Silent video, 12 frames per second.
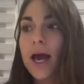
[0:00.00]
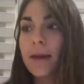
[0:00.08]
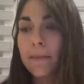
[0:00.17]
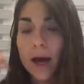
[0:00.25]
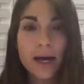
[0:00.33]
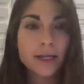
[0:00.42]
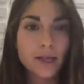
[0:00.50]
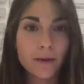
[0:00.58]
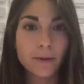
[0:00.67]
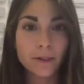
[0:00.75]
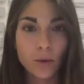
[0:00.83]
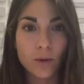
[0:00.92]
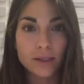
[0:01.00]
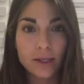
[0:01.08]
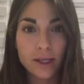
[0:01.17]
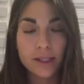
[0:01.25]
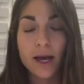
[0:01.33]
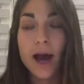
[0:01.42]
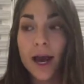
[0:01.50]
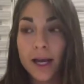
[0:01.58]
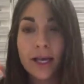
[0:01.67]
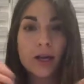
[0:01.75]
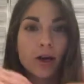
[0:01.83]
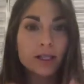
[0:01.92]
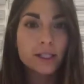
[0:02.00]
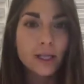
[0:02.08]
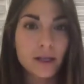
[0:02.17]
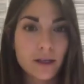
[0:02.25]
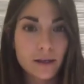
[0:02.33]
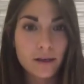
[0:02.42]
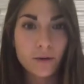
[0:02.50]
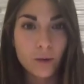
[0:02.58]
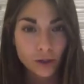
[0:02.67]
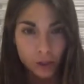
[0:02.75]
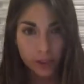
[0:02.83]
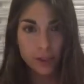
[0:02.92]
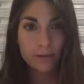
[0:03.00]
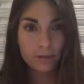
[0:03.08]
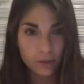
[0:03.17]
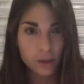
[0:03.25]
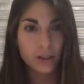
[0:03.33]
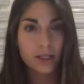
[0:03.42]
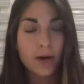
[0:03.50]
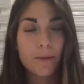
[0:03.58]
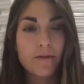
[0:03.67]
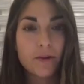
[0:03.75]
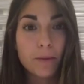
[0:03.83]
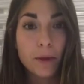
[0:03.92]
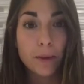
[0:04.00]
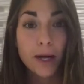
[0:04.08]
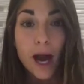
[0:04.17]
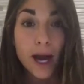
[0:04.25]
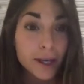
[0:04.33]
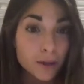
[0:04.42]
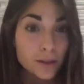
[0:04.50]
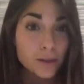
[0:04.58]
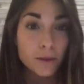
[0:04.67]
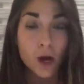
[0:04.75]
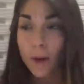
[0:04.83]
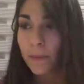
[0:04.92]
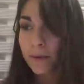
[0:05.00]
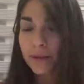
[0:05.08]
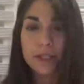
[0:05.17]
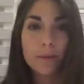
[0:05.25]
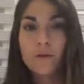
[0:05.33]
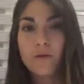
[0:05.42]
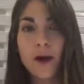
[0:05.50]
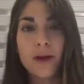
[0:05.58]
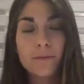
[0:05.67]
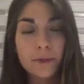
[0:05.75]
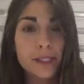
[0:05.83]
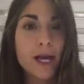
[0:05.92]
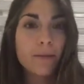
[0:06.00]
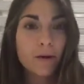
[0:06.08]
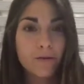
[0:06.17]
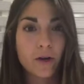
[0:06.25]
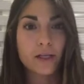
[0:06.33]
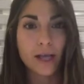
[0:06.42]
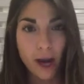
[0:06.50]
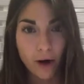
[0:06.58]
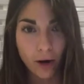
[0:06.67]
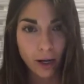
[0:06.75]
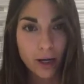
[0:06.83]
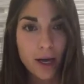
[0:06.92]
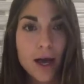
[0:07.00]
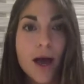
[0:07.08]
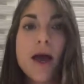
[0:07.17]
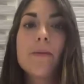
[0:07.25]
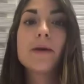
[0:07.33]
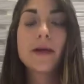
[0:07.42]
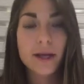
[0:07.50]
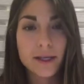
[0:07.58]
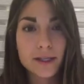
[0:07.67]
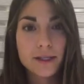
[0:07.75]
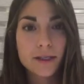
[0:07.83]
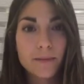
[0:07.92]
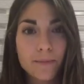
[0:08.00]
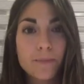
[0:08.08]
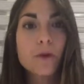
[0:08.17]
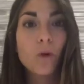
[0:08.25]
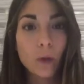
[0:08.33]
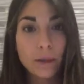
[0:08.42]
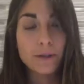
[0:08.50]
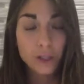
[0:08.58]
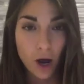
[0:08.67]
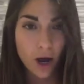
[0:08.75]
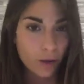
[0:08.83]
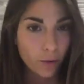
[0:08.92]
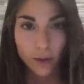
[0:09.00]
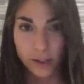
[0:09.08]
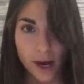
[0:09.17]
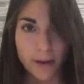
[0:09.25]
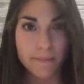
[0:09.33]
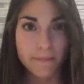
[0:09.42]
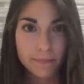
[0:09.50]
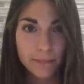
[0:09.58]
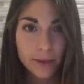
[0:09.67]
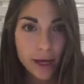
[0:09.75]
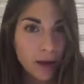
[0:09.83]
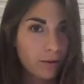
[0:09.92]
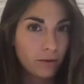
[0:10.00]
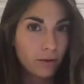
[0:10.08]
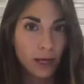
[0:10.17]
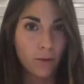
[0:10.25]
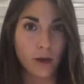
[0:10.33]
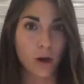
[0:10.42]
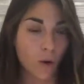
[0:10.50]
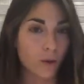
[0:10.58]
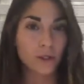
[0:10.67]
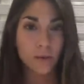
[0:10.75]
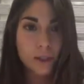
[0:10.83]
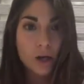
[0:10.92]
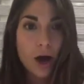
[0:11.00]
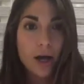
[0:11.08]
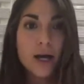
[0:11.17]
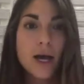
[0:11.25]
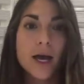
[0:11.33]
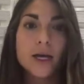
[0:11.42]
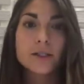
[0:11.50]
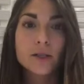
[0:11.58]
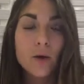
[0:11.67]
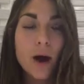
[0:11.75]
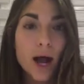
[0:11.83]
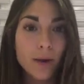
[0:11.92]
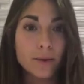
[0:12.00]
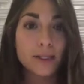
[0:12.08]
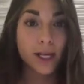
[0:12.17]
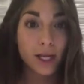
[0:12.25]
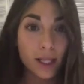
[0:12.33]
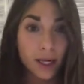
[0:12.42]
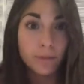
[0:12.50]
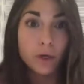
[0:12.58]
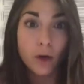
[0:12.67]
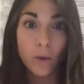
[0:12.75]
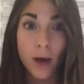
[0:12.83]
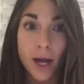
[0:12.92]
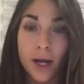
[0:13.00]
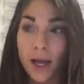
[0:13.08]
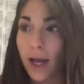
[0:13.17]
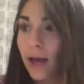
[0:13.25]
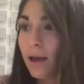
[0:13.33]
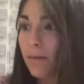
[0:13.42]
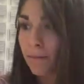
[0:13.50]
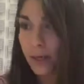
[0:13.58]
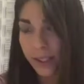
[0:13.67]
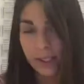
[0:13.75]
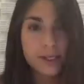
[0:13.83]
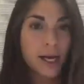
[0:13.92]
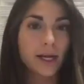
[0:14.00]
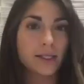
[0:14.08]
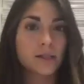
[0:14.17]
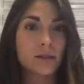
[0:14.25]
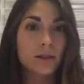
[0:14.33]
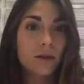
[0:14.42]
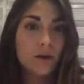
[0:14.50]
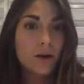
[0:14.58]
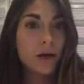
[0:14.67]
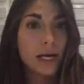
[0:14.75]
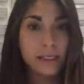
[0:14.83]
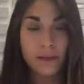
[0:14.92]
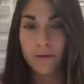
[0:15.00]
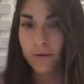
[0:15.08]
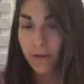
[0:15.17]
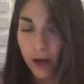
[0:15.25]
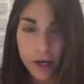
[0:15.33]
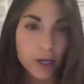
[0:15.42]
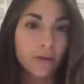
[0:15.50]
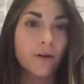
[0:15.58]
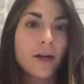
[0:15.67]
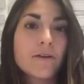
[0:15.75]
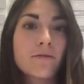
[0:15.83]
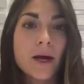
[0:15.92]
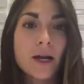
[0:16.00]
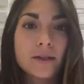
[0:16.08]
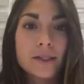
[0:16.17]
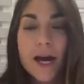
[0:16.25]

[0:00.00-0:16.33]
And my example is always this: I cannot sit, well, she's now my VP, but I used to not be able to sit beside my friend Erin because we would talk the whole time. And like, we always would talk. So I would say to them, you know what? Mrs. Geddes is a very good friend of mine on